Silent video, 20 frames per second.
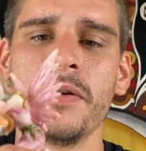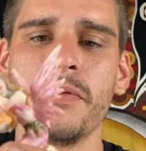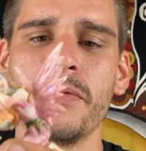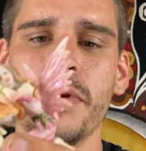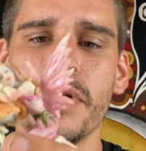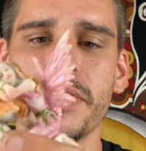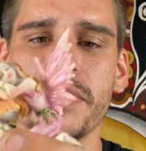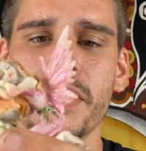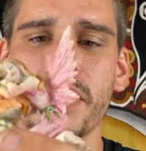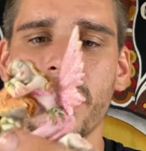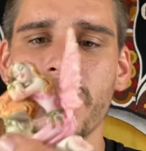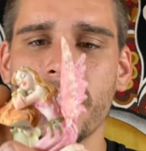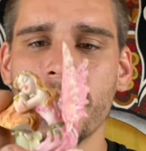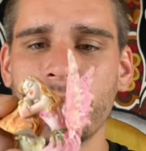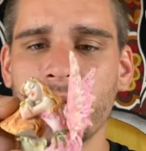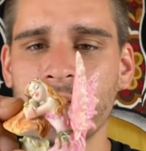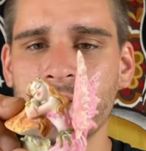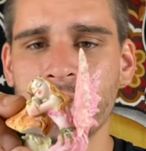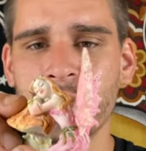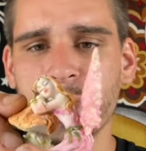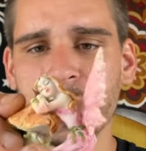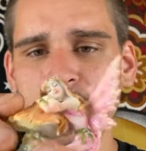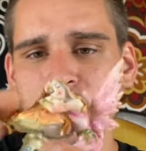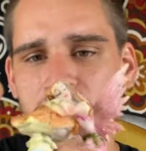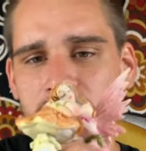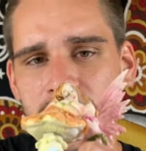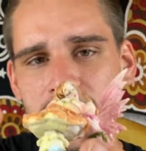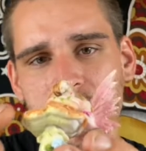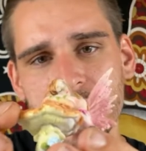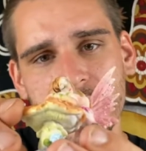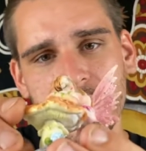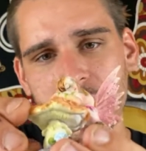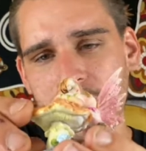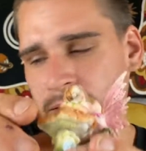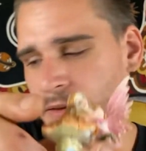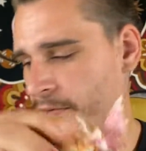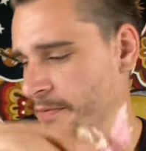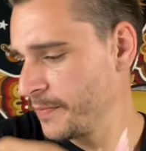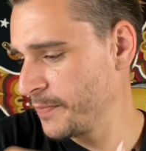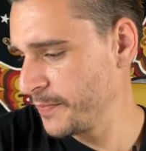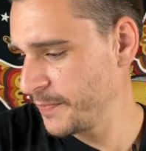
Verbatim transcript: resting on a mushroom piece here.